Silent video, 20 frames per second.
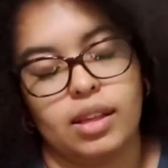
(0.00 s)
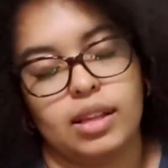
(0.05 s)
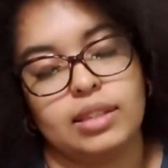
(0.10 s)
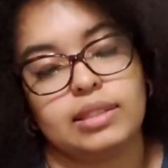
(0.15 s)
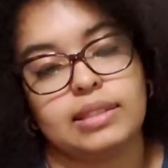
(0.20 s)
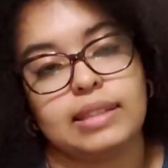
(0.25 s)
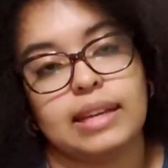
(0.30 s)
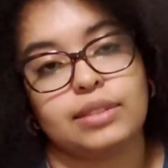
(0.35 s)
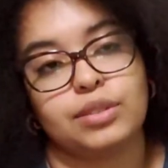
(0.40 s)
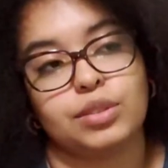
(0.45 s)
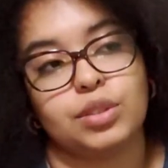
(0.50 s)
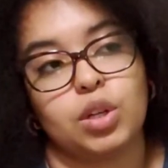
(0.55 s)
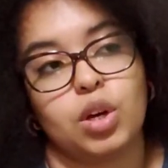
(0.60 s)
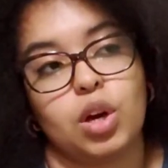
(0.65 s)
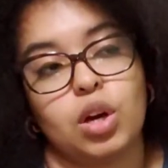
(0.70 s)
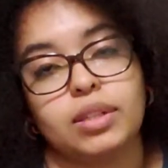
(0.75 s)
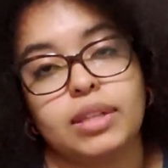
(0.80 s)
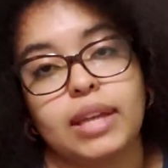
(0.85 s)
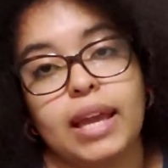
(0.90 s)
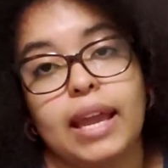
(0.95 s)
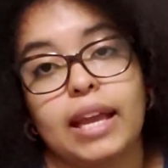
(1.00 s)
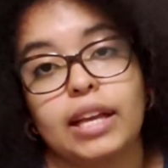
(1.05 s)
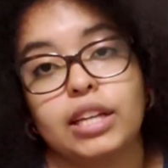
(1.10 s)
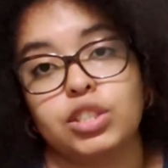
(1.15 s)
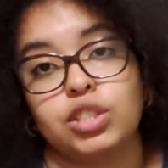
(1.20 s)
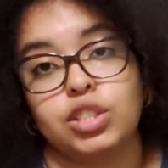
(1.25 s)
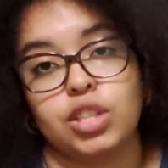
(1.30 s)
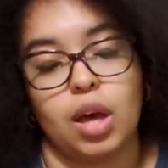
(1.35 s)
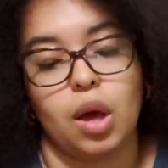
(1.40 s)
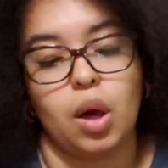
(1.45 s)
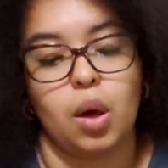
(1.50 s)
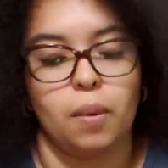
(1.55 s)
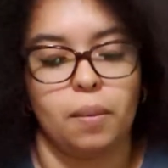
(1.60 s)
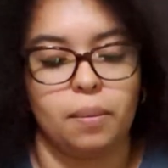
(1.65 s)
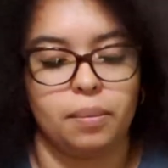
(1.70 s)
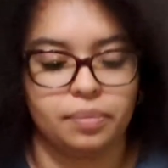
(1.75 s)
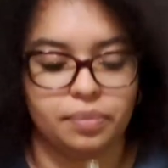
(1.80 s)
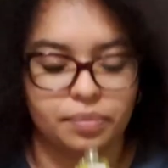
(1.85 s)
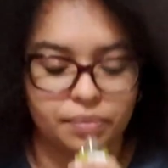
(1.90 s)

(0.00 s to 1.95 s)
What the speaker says: It's actually called hand gel.